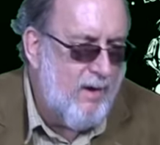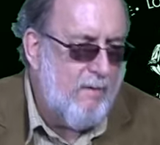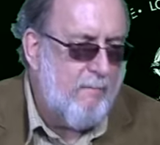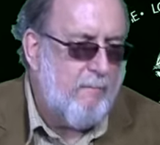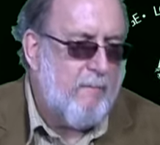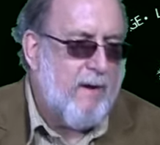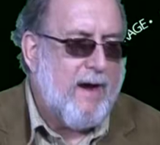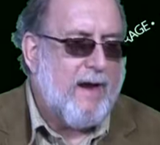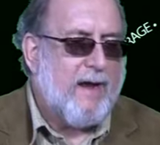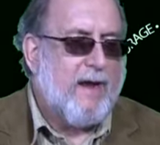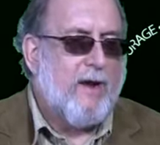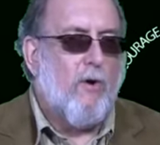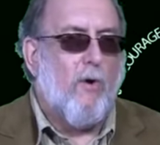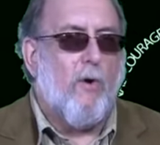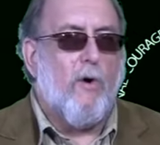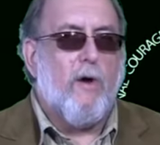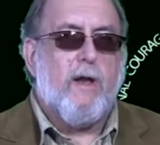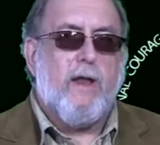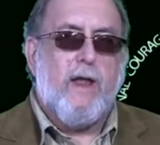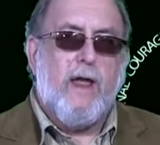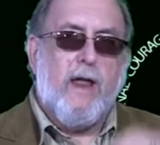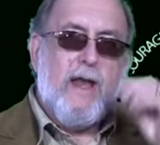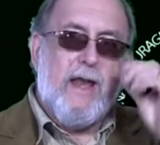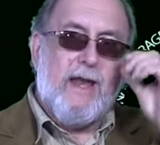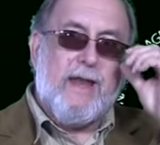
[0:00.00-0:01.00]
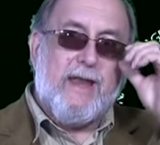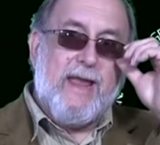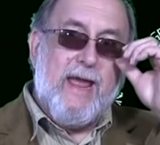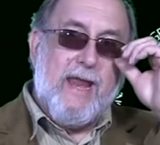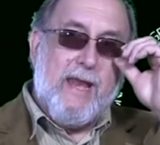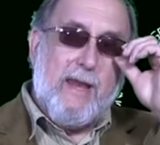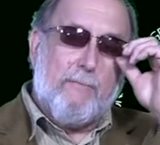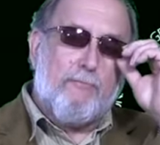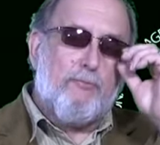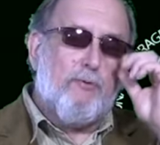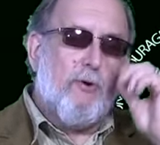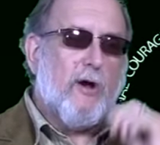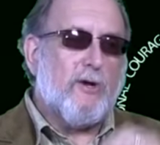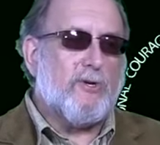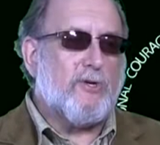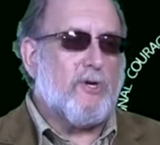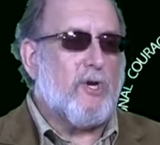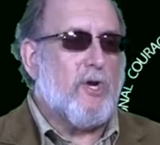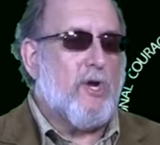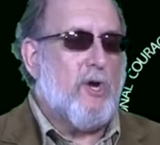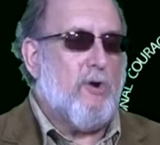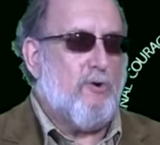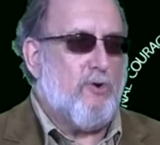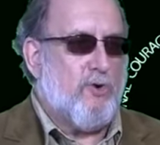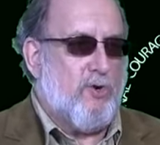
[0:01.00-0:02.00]
by going in and getting a
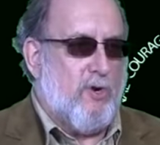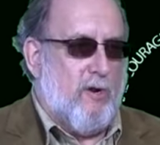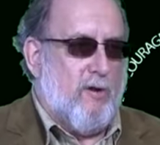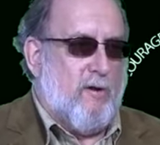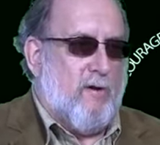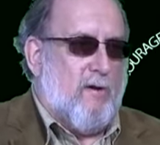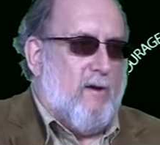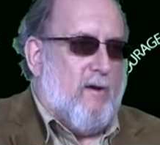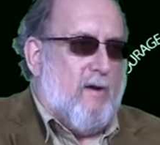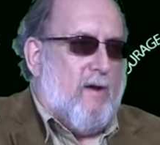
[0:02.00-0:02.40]
prosecution,